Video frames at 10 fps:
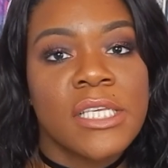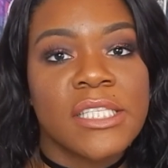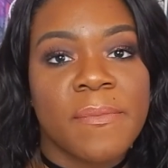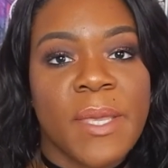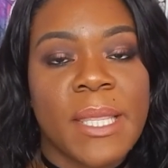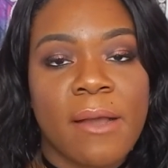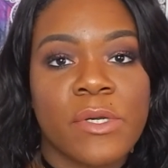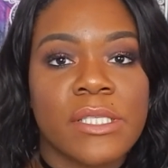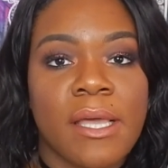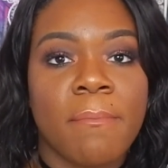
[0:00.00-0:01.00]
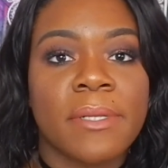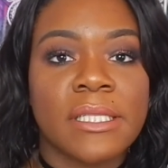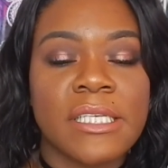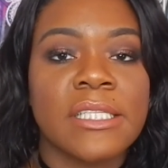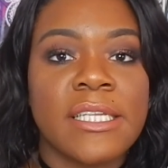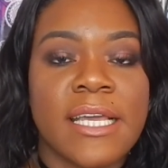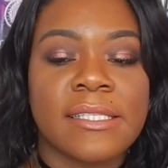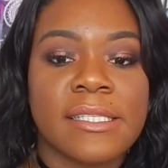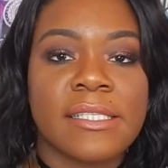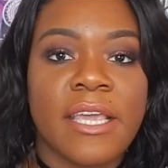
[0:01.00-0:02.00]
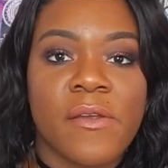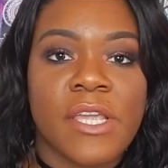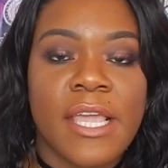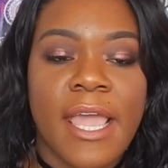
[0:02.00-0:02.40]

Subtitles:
something that was completely necessary.